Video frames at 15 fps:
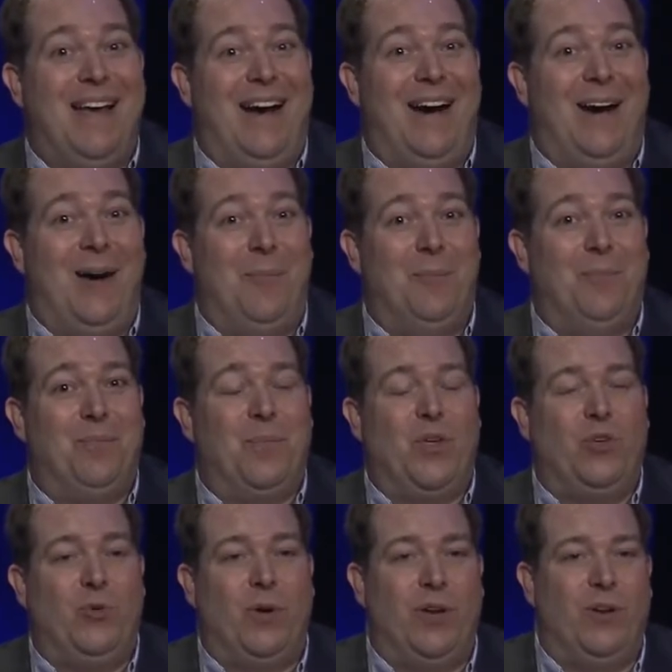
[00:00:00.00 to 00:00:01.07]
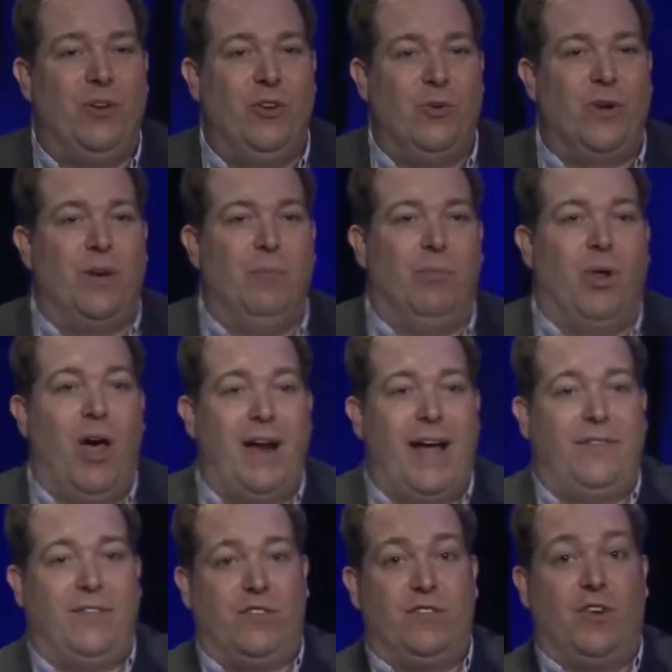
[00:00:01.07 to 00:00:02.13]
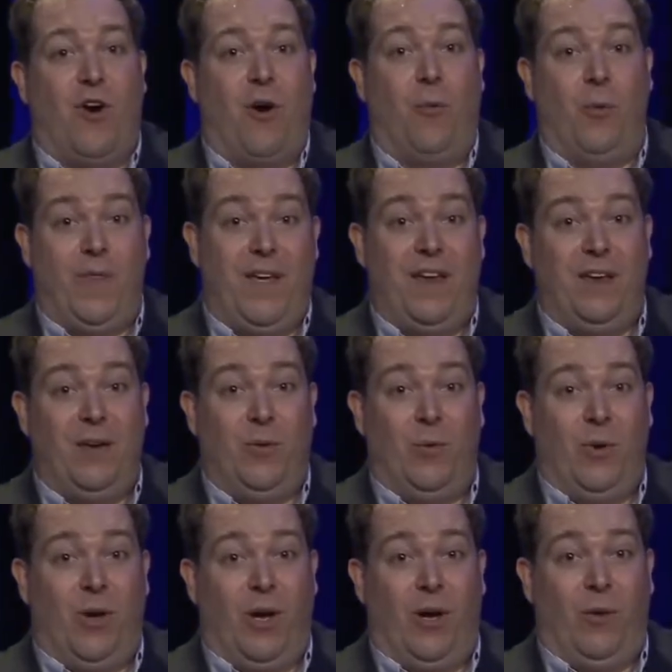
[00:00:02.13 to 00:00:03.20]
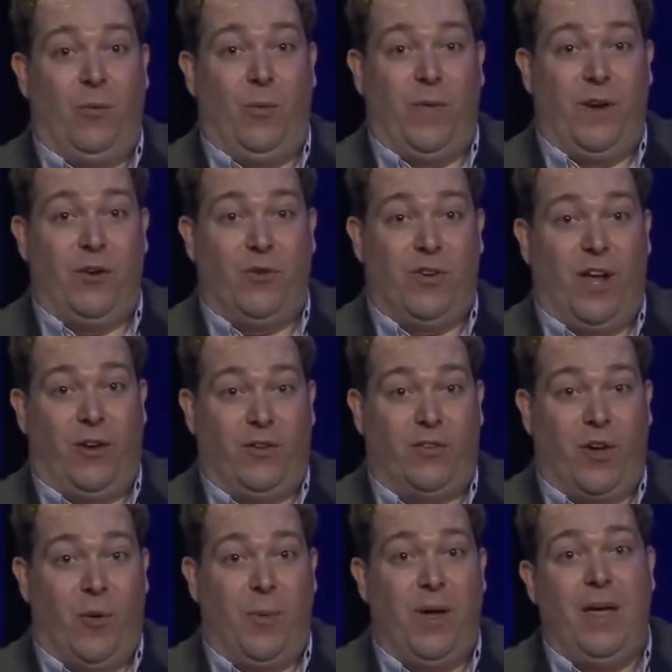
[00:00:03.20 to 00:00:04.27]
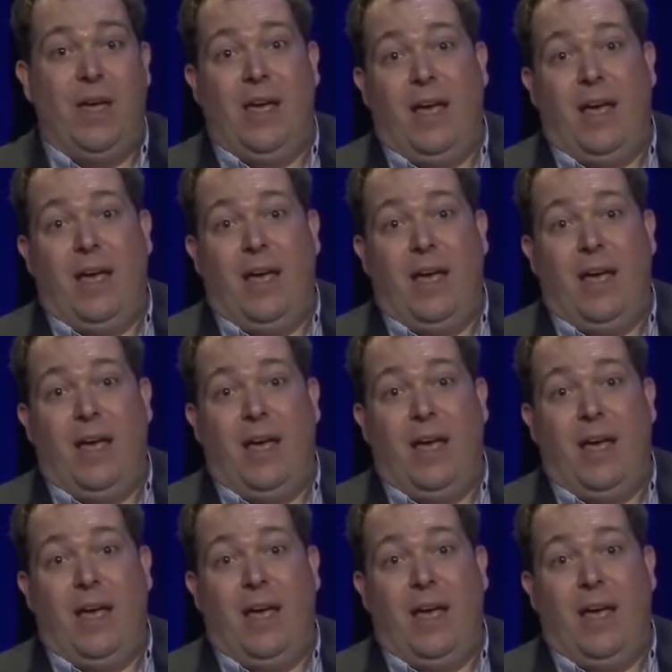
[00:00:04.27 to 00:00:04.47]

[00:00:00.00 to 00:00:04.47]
Um, you can you can blot out the star within uh, within your telescope,